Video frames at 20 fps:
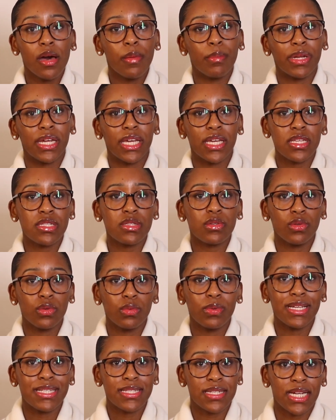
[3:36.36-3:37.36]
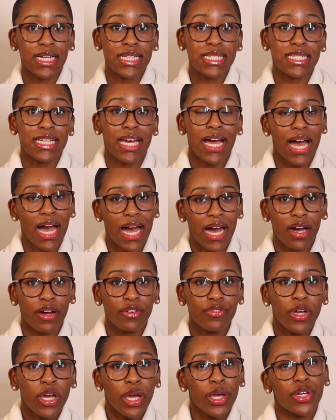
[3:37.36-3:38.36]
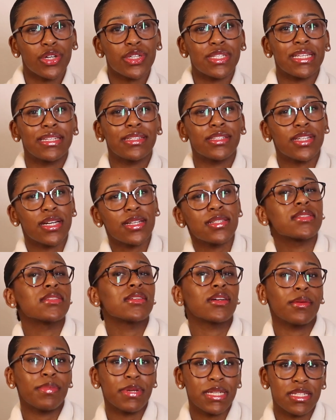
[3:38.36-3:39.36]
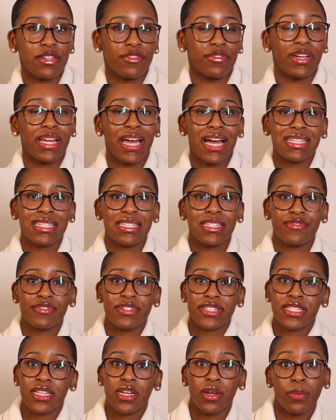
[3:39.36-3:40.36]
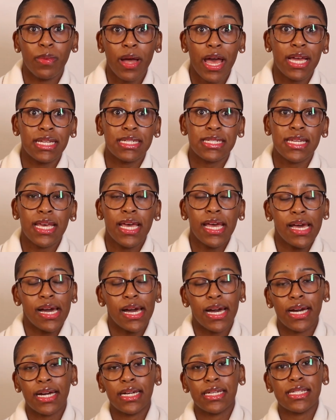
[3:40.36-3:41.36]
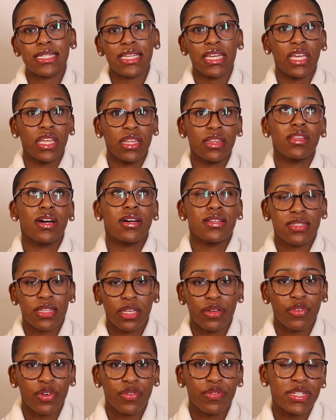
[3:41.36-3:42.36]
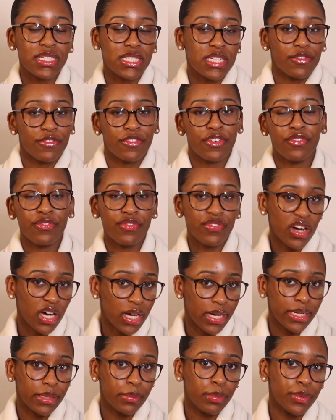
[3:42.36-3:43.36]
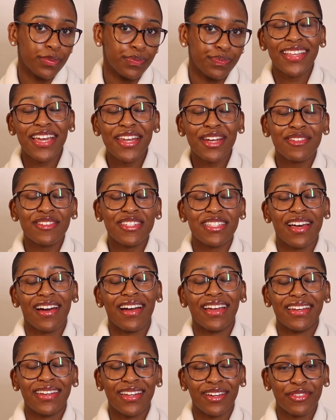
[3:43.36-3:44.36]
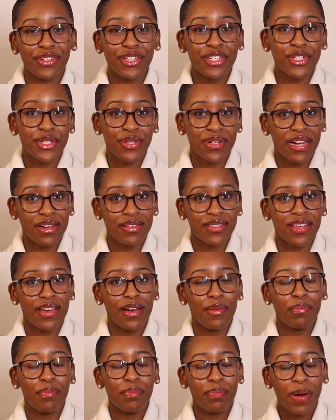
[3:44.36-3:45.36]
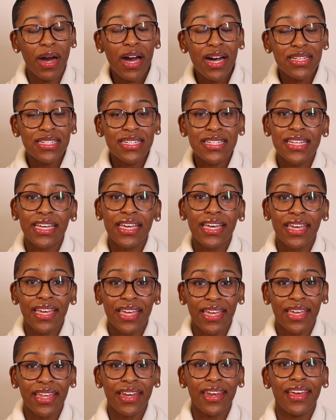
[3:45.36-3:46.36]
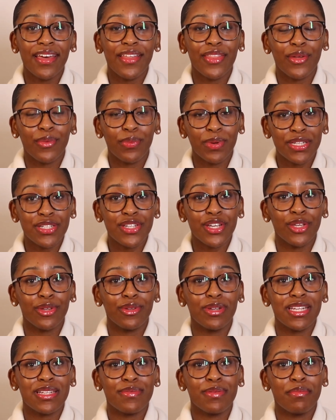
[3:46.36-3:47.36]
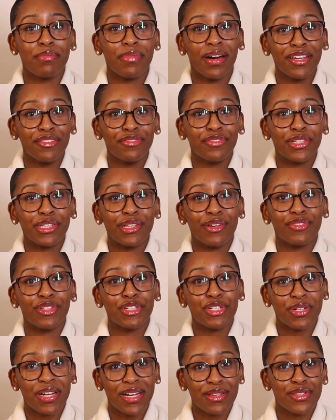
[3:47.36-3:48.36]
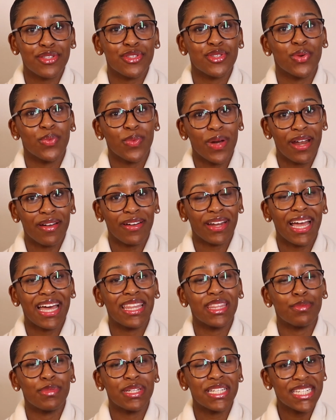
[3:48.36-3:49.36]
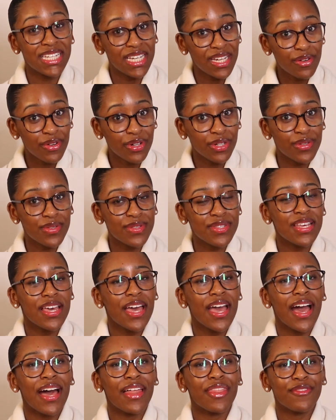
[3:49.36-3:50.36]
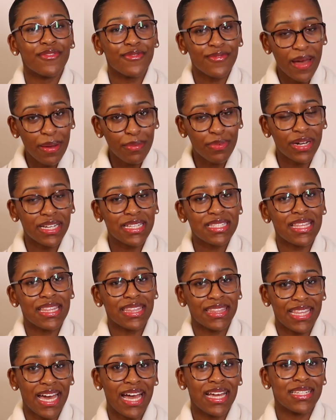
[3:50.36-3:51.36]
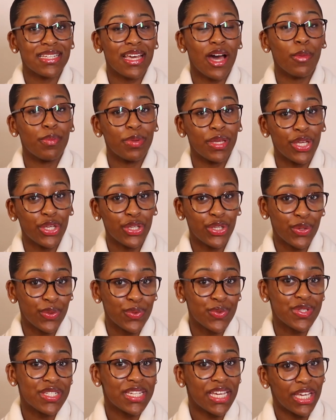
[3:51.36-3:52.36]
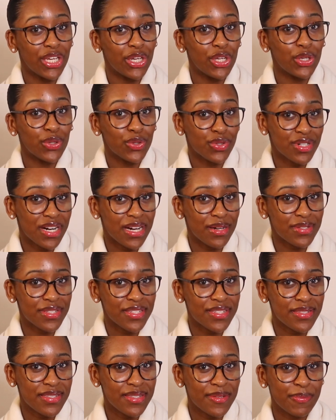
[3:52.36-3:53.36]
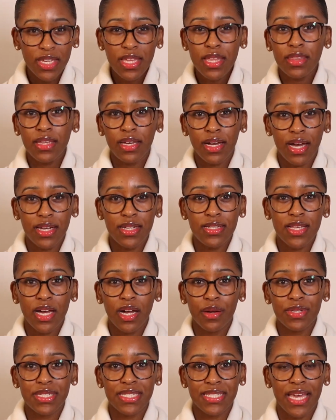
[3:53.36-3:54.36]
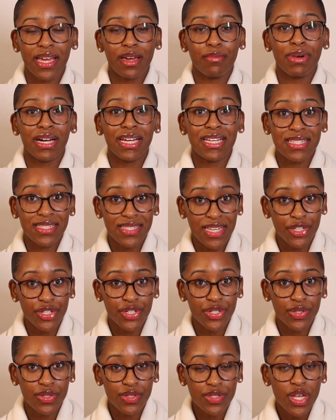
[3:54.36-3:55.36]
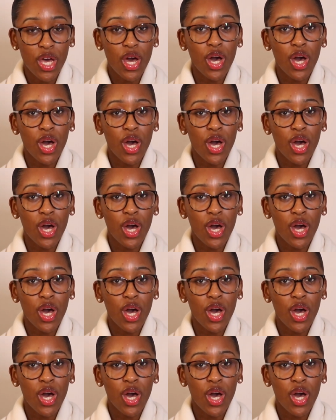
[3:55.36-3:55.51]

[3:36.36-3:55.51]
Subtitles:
but it is always nice to have because it does look a bit different. It has a different silhouette and it does give off a different vibe. Then after that, I love a good trouser, but in the winter you need to be mindful of the trousers you're wearing and the materials and the fabrics that are being used in your trousers. The colours that I would say are my essentials